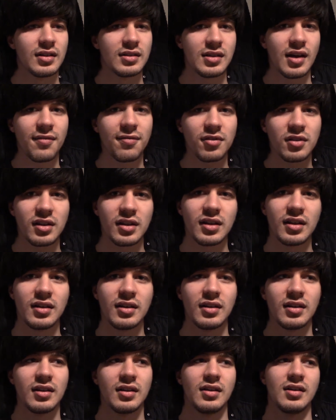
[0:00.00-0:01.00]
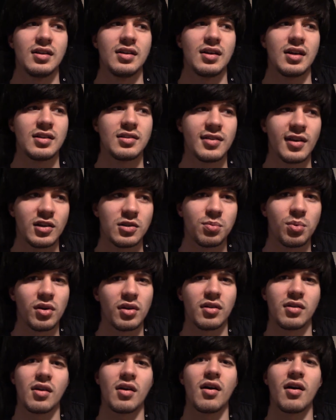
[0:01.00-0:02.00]
definitely a
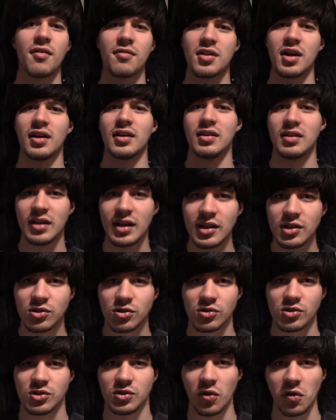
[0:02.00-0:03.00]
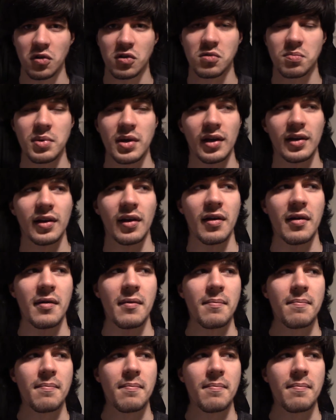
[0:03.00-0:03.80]
textbook of that nature, so to speak.